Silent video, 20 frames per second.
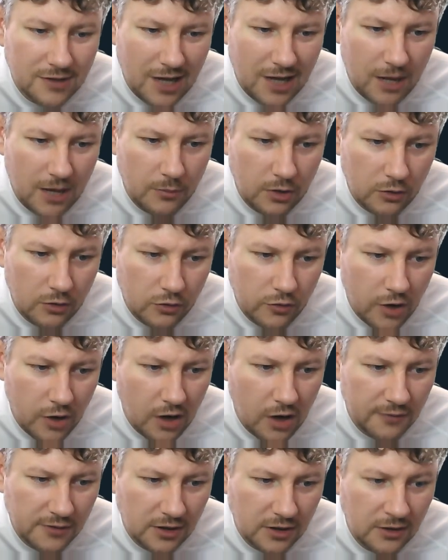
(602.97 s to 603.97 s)
ammo,
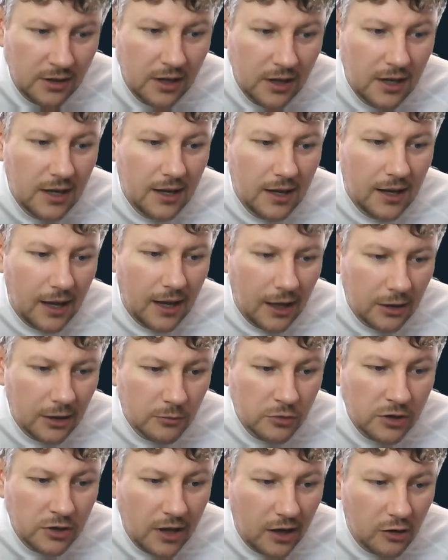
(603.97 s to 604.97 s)
crafting,
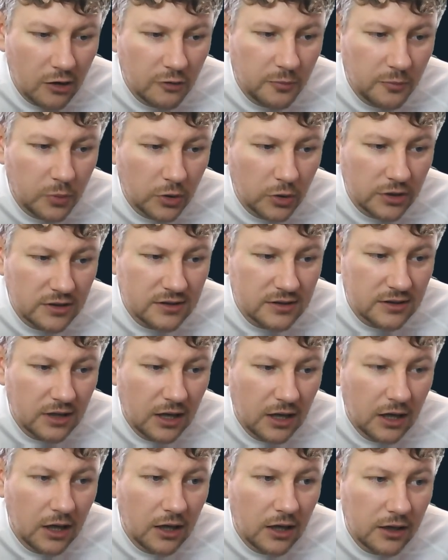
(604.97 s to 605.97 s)
element, health points,
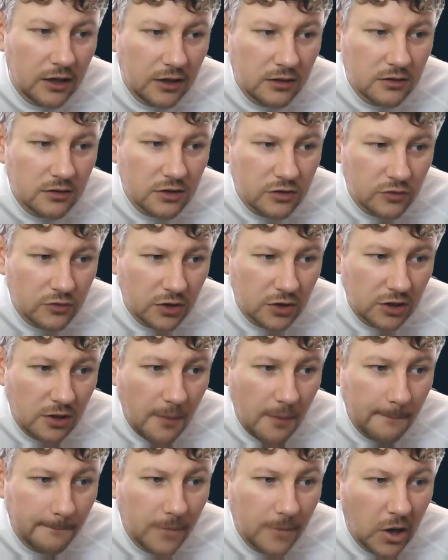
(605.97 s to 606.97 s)
industry,
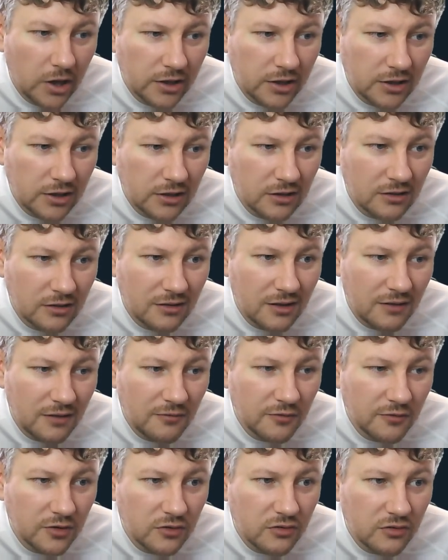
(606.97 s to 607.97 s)
mining and
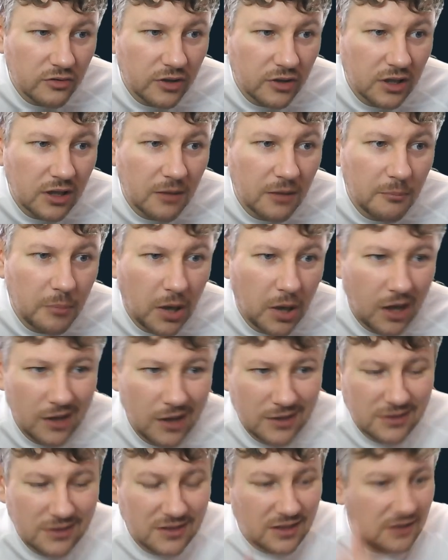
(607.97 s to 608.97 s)
inventory, and
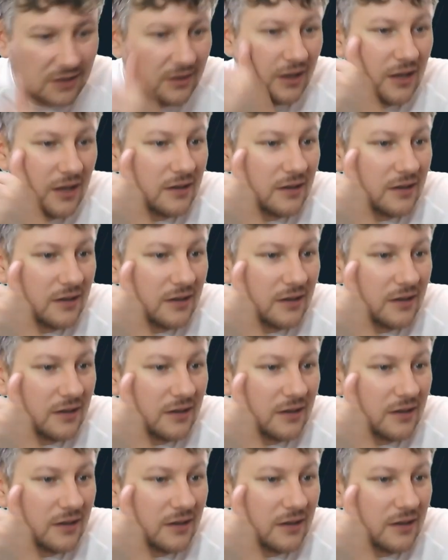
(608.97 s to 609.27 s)
piloting.